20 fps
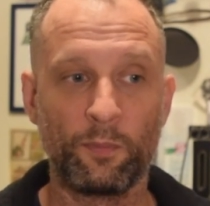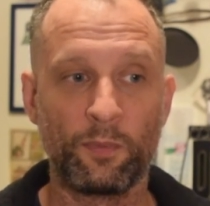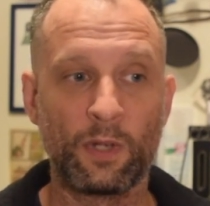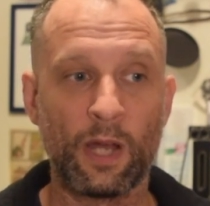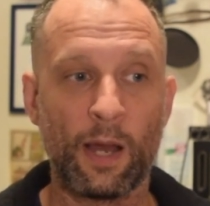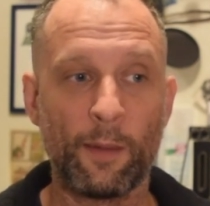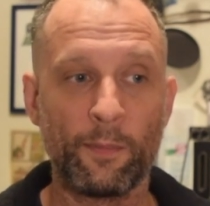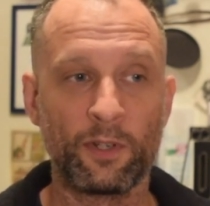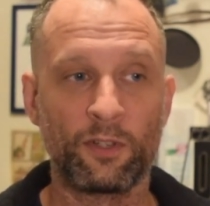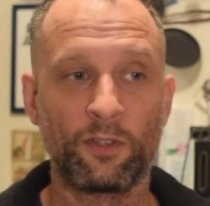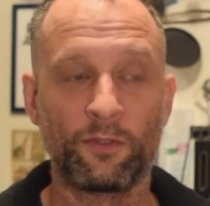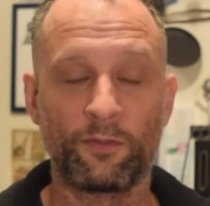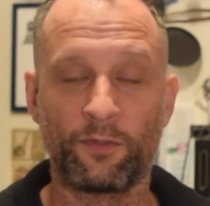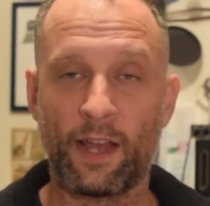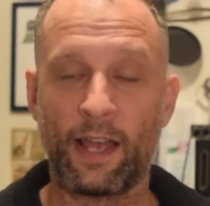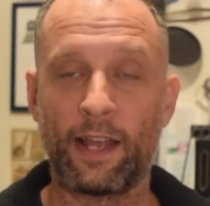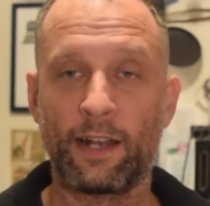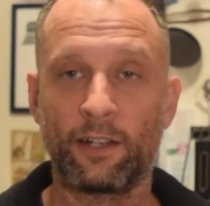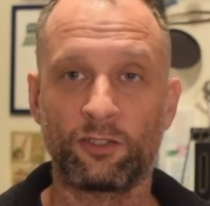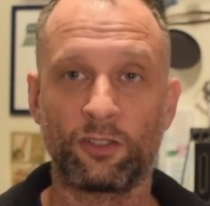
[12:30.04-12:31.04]
come into
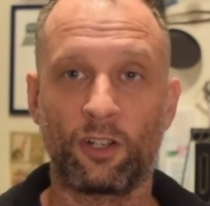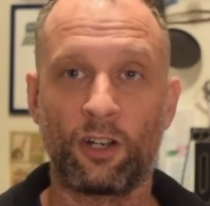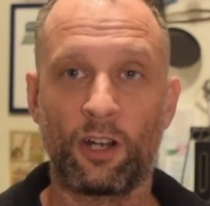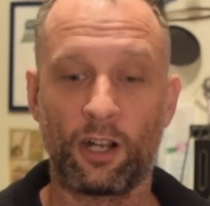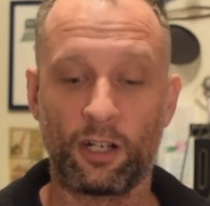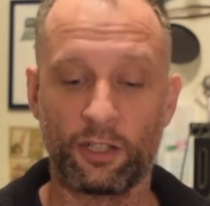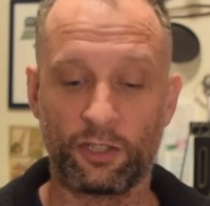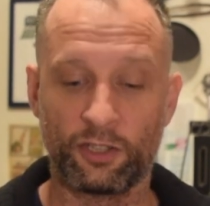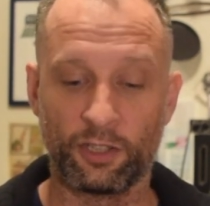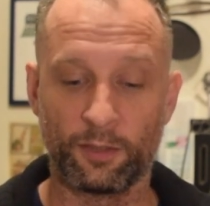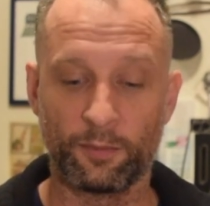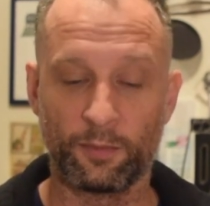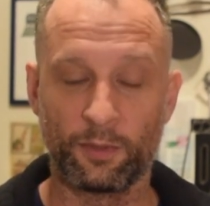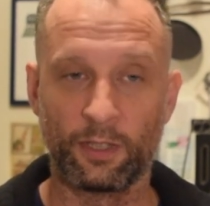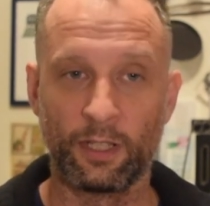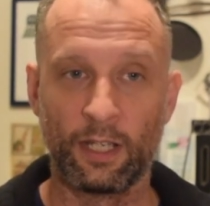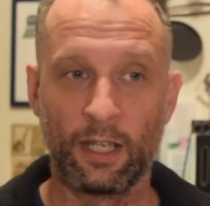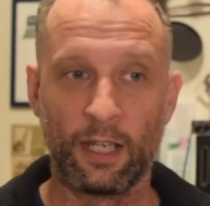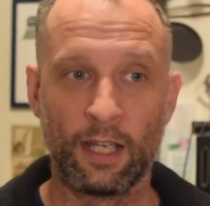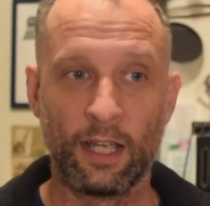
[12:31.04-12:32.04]
financial hardships.
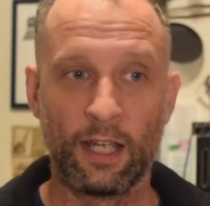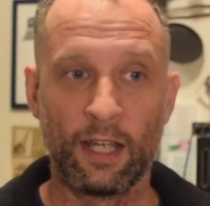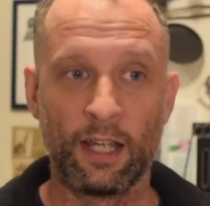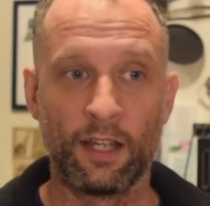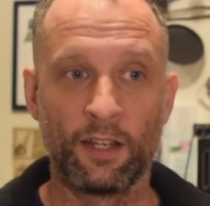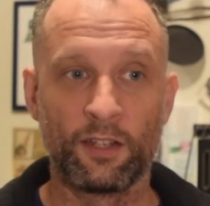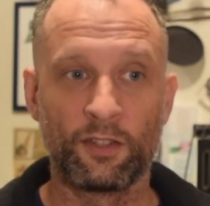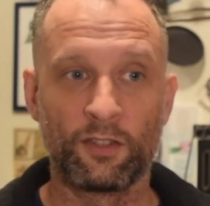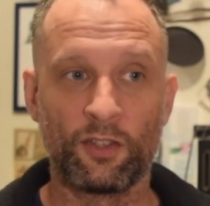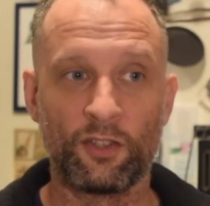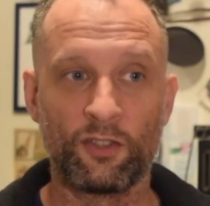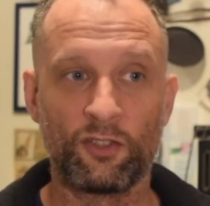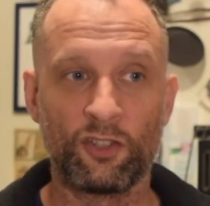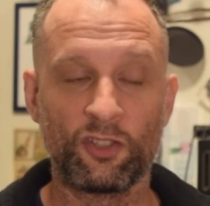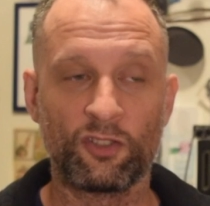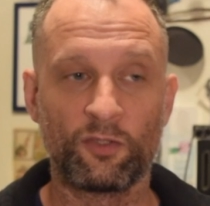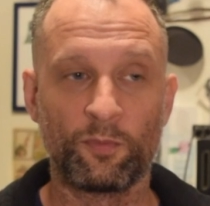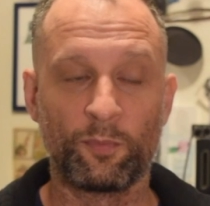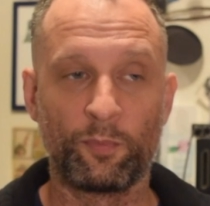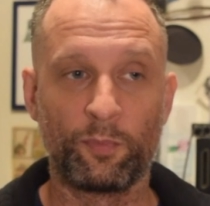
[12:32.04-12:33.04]
To
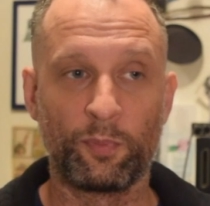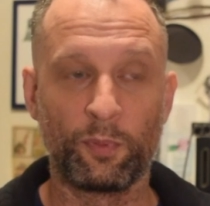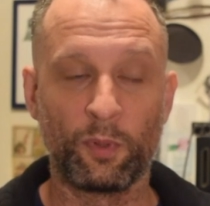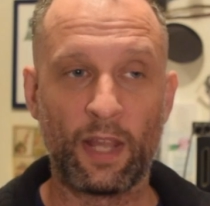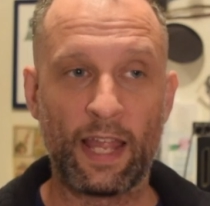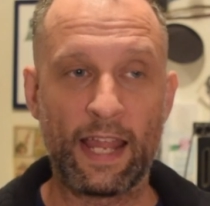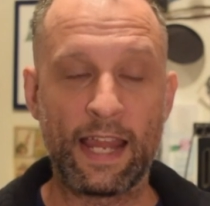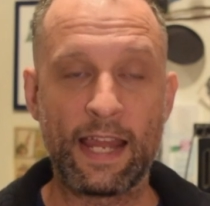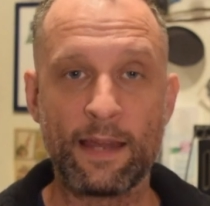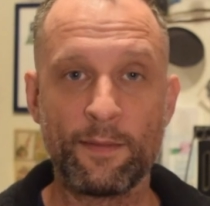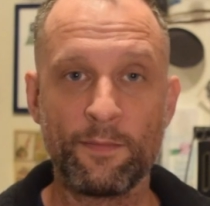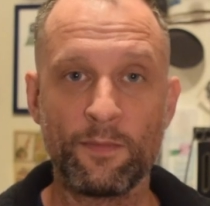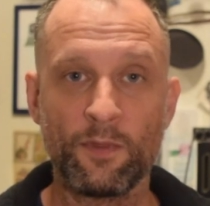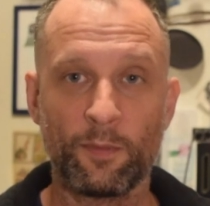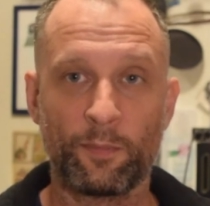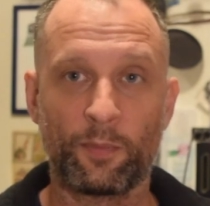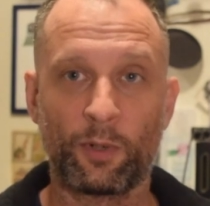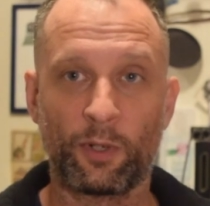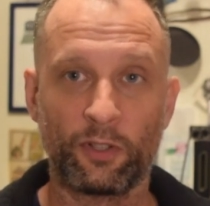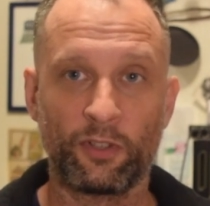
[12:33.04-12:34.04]
just blame the
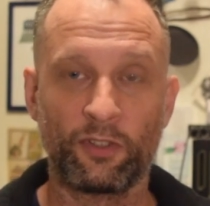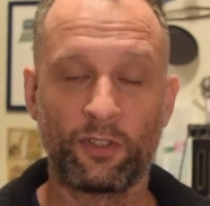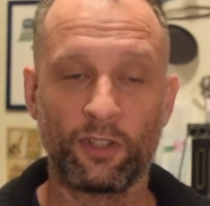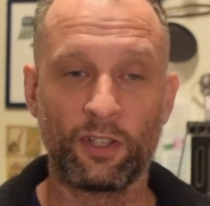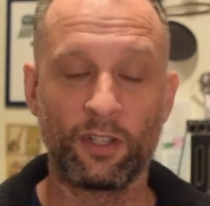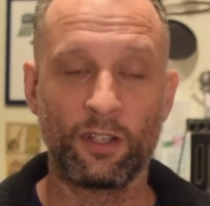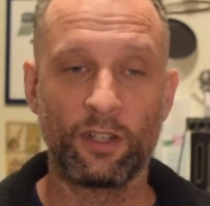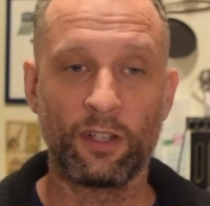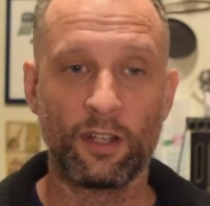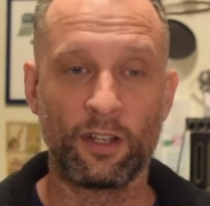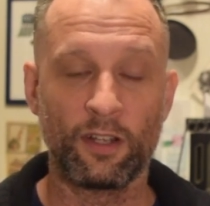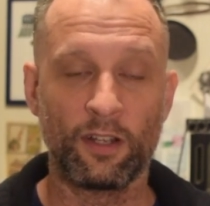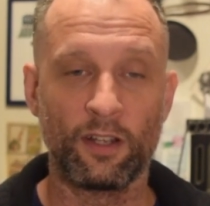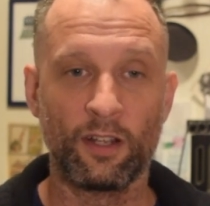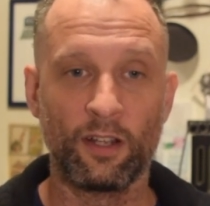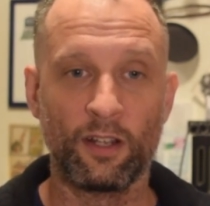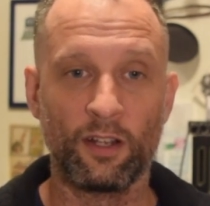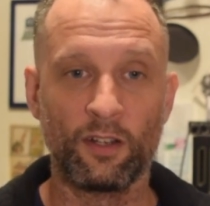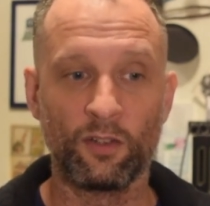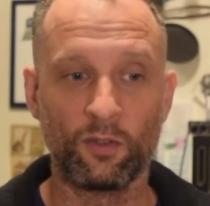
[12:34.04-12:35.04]
person
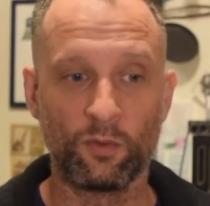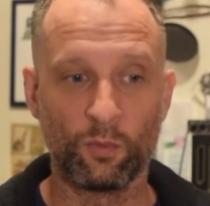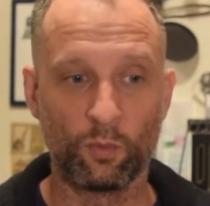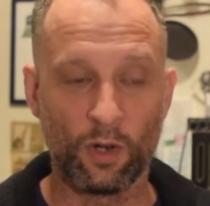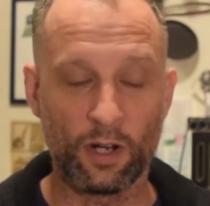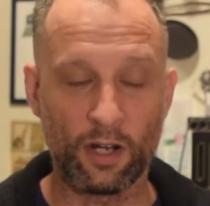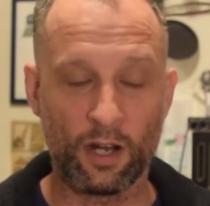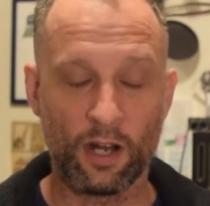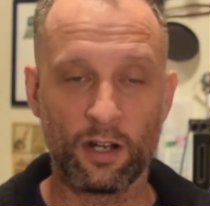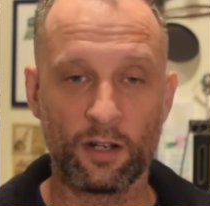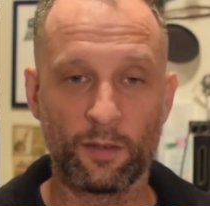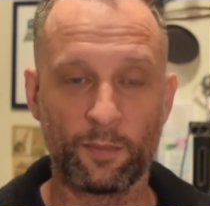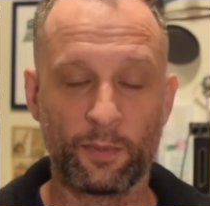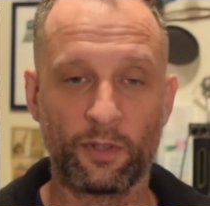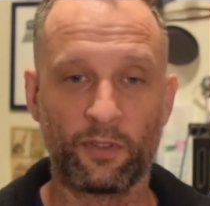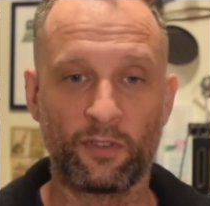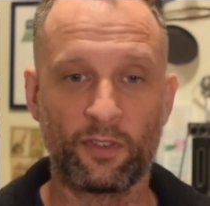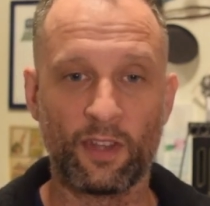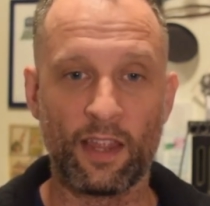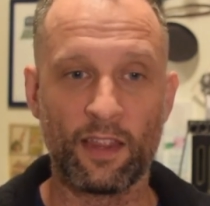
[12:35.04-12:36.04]

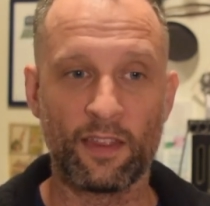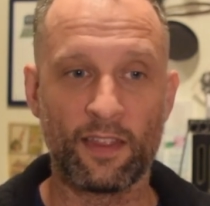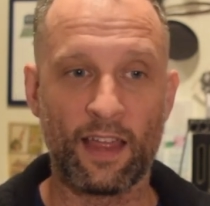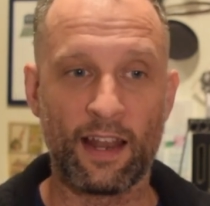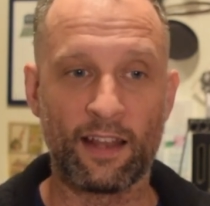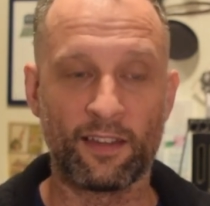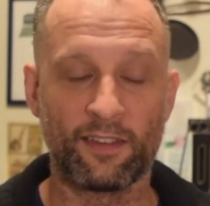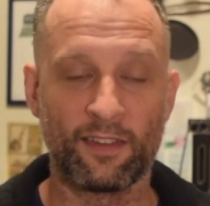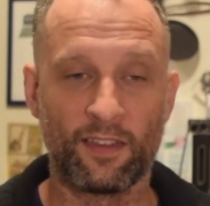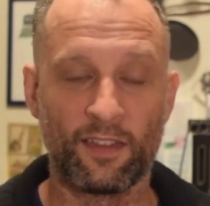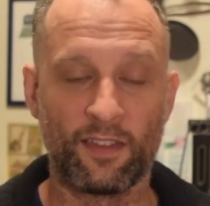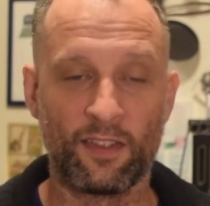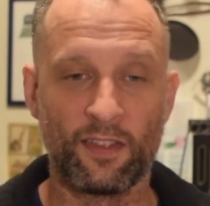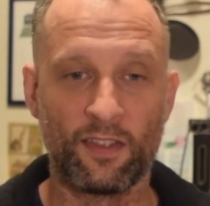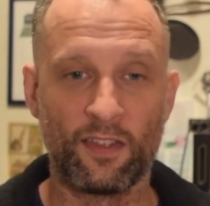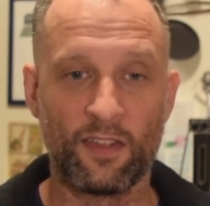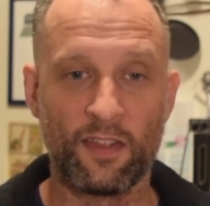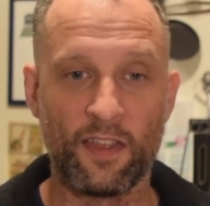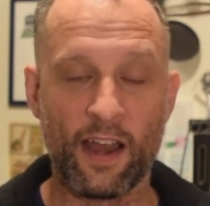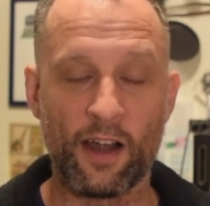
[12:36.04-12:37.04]
100% that it's
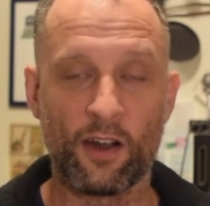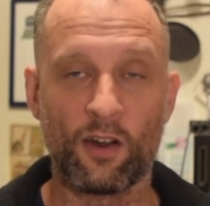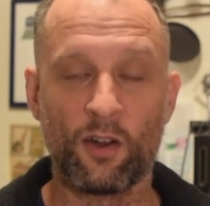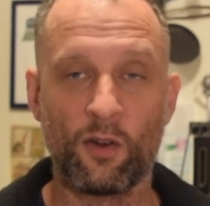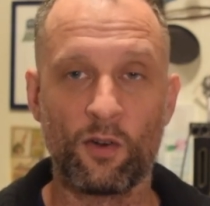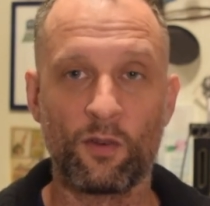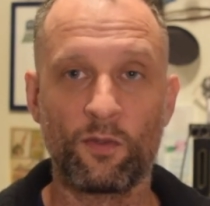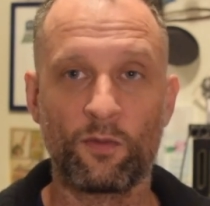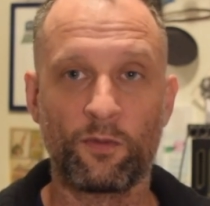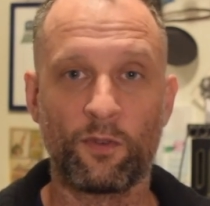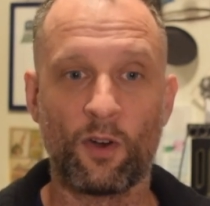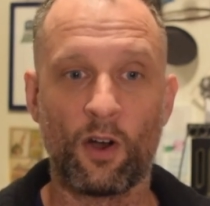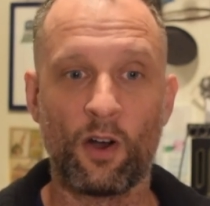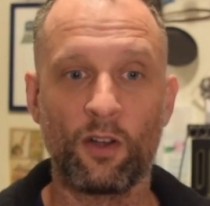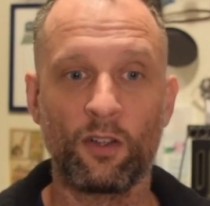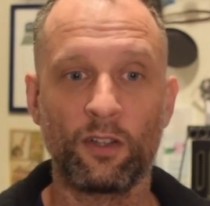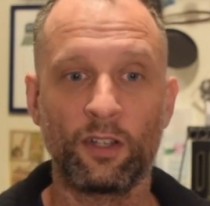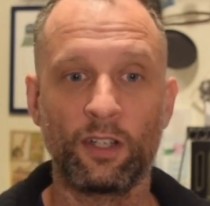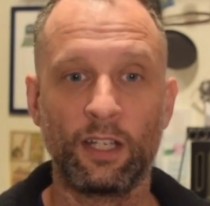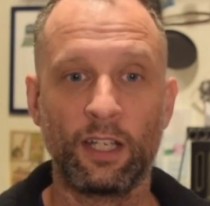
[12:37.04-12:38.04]
their own
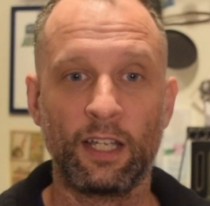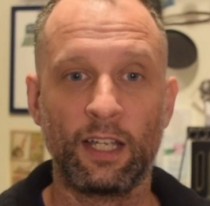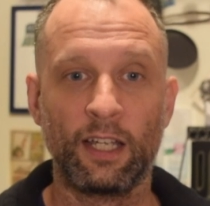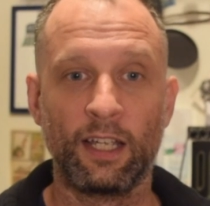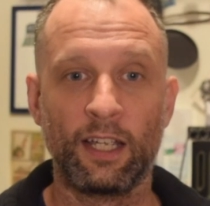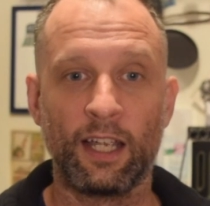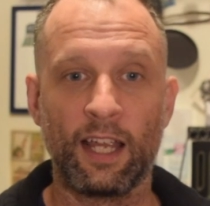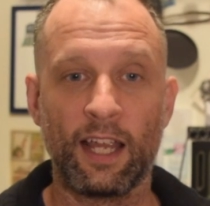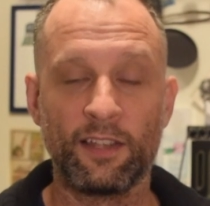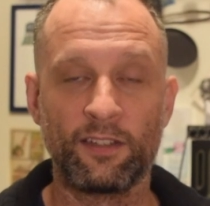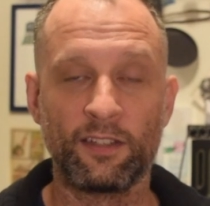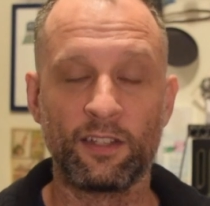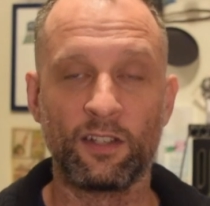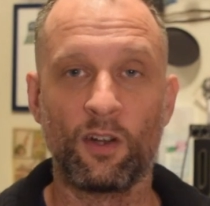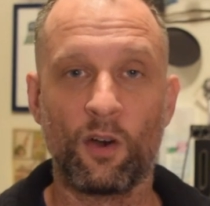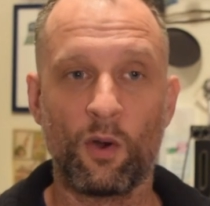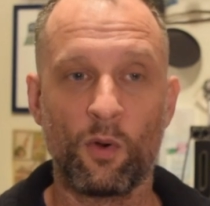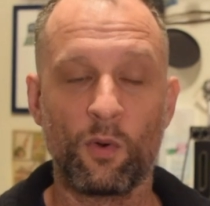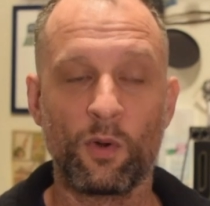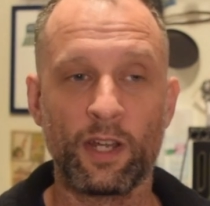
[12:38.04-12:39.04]
fault isn't
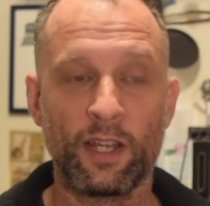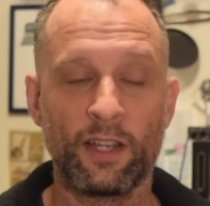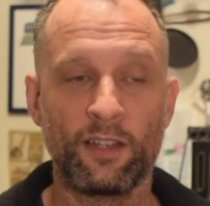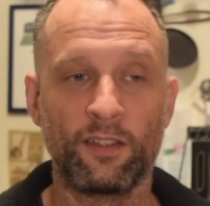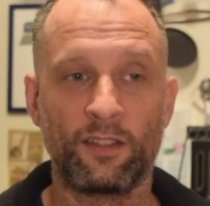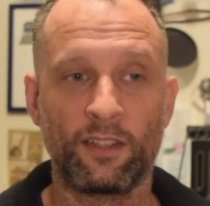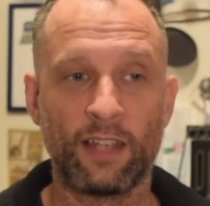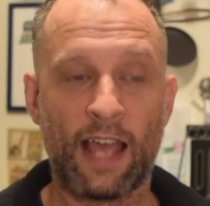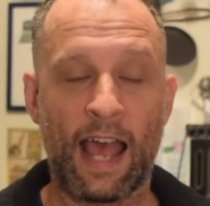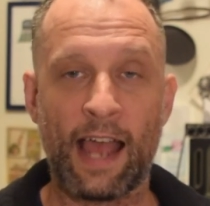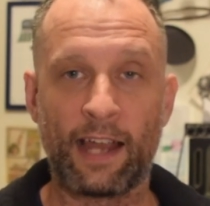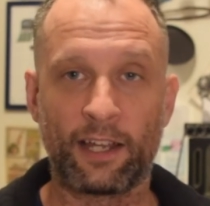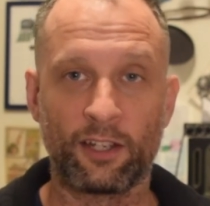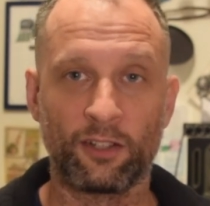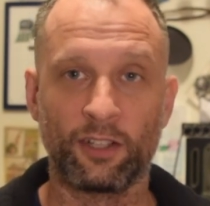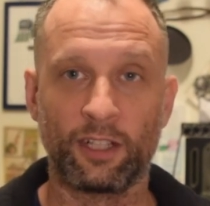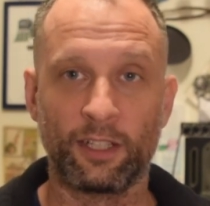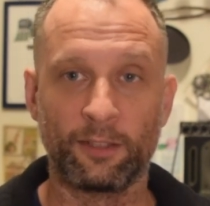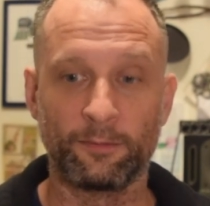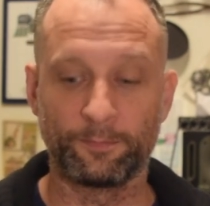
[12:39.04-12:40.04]
always
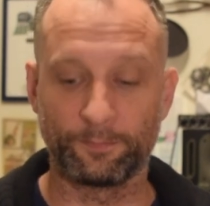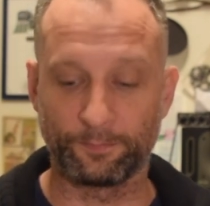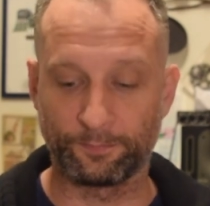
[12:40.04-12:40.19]
accurate.